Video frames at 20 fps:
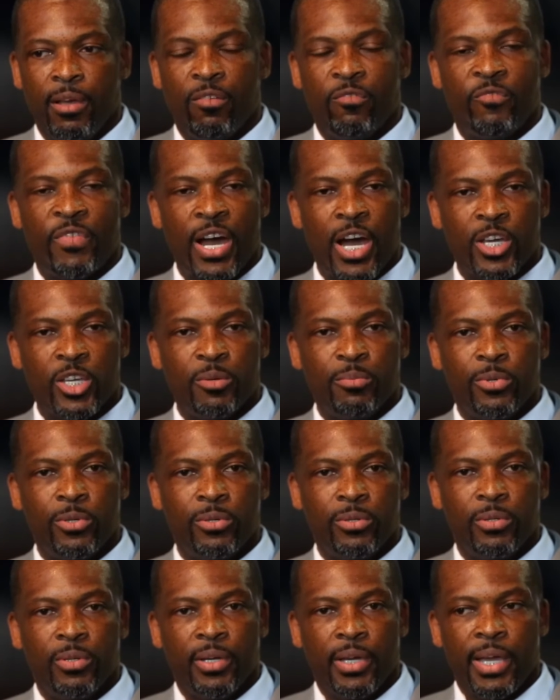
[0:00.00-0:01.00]

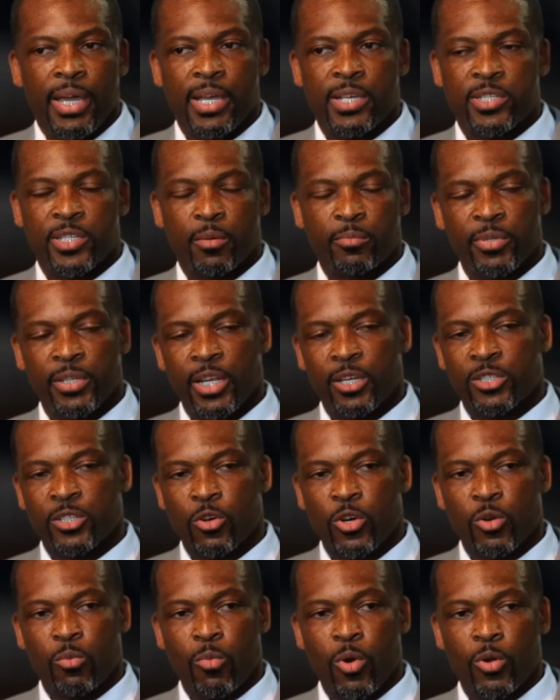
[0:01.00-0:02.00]
valuable and something that's
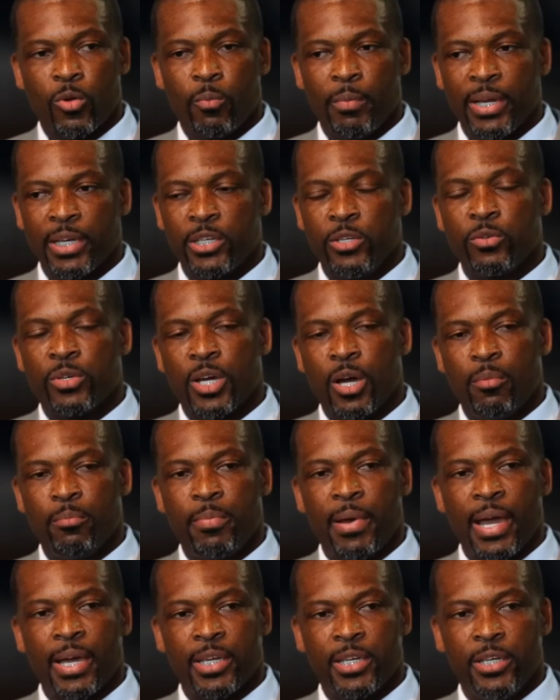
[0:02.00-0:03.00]
going to want to make you come
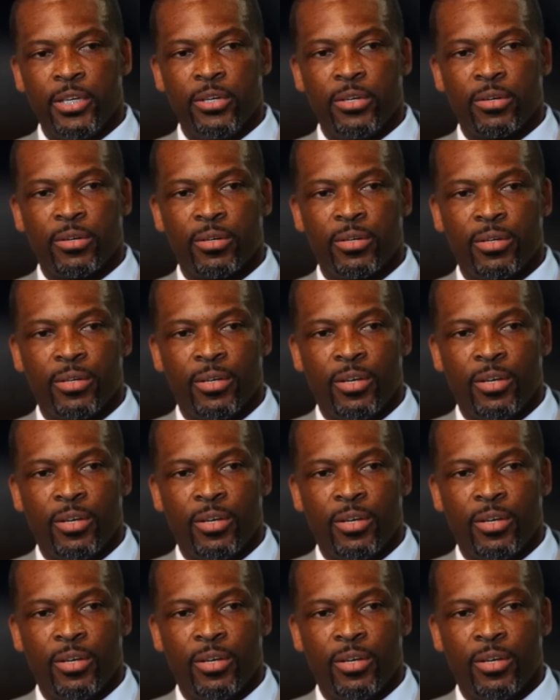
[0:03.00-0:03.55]
back here